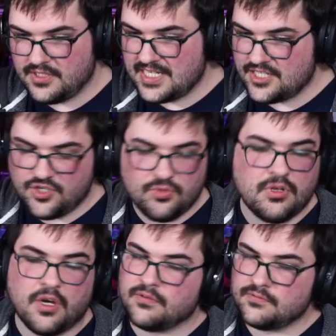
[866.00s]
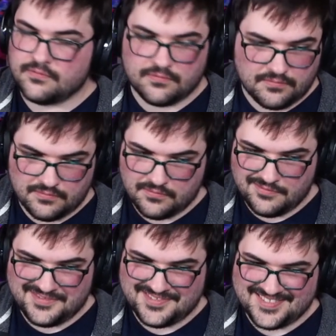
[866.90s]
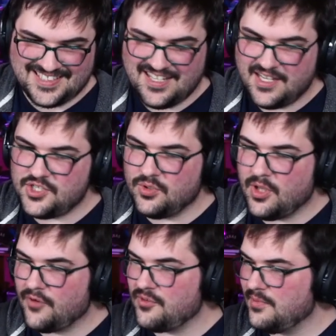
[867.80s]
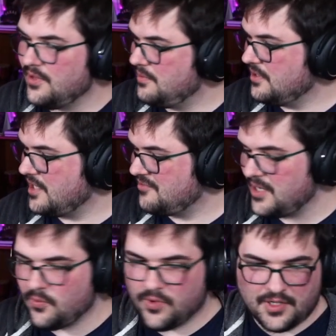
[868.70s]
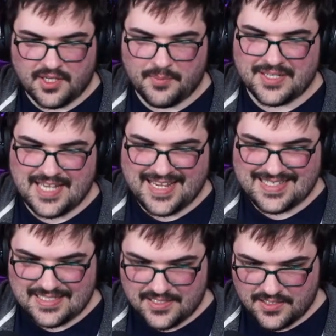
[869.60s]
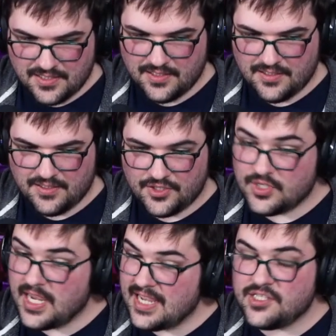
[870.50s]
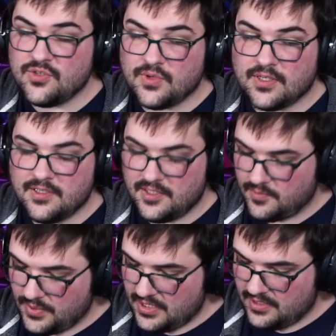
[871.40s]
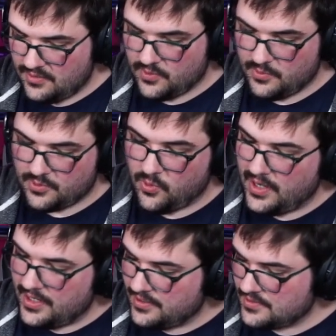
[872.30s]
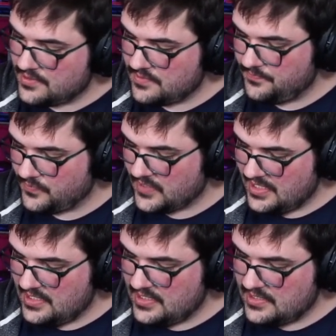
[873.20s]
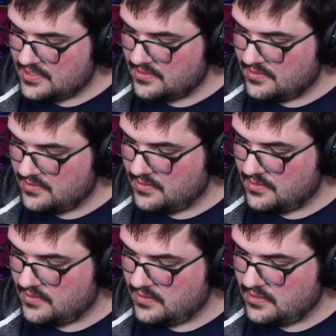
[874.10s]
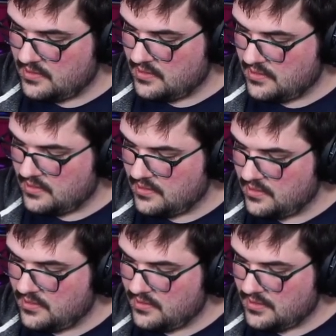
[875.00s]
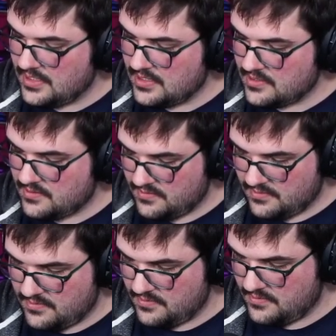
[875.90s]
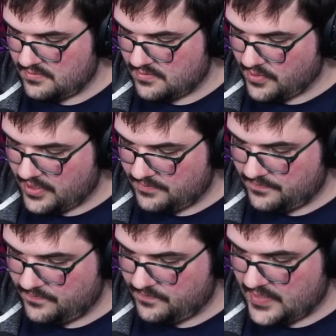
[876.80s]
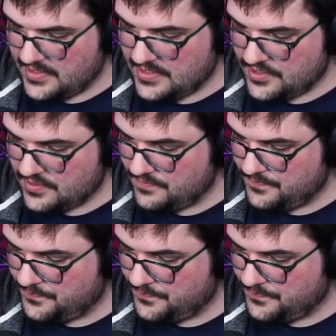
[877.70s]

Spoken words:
It takes too long. Too long from a lot of my work, a lot of my tastes. You can do it, but what it requires is this. All right, pay attention.